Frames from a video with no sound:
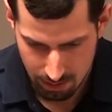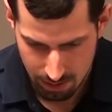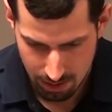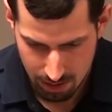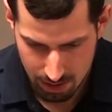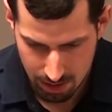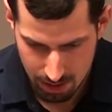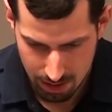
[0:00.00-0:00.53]

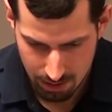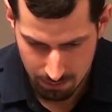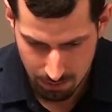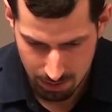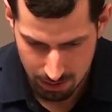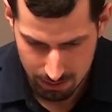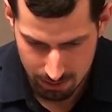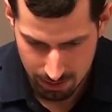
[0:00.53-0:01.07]
And then I'm
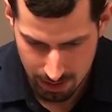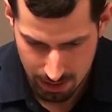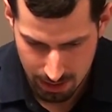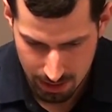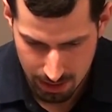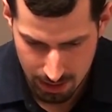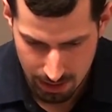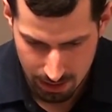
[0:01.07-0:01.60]
going to
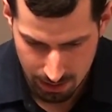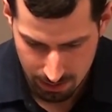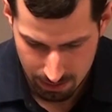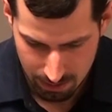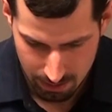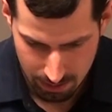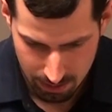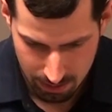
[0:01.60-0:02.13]
say,
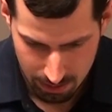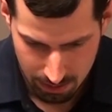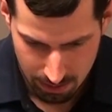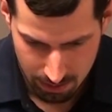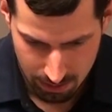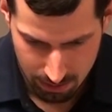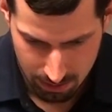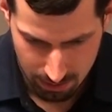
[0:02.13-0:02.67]

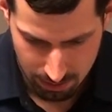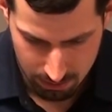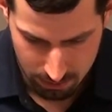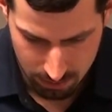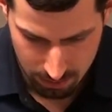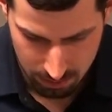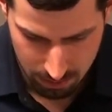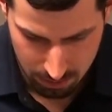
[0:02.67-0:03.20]
let's
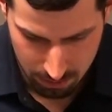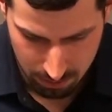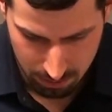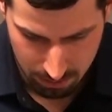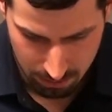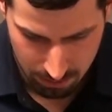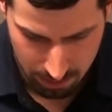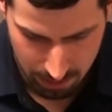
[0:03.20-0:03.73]

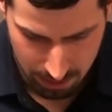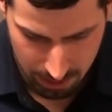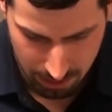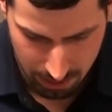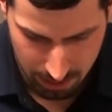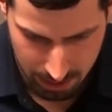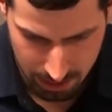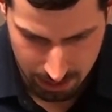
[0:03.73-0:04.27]
do li
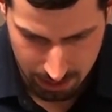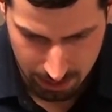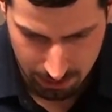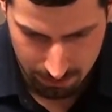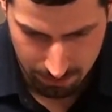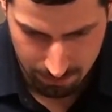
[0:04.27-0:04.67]
y,